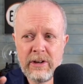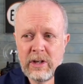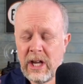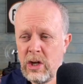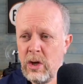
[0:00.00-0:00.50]

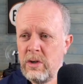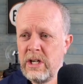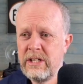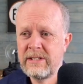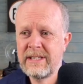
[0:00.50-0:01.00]
okay, who
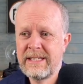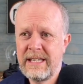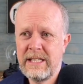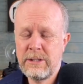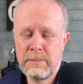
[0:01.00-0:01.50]
needs to
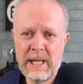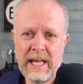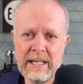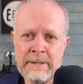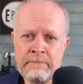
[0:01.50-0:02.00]
see this
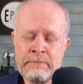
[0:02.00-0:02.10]
plan?